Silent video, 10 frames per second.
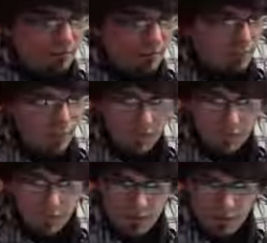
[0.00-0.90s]
And those
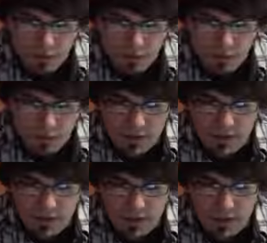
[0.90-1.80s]
are really the ones
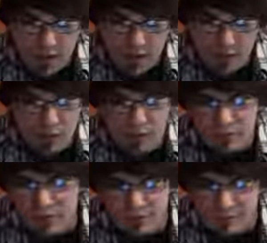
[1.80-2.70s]
that stuck out to me.
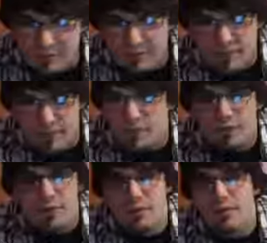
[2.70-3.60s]
We've done some
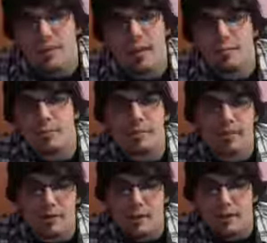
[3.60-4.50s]
coverage on the site, but I
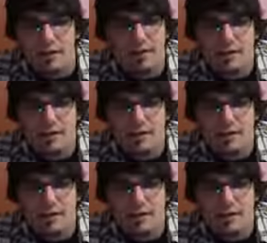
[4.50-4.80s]
mean, you know how it is.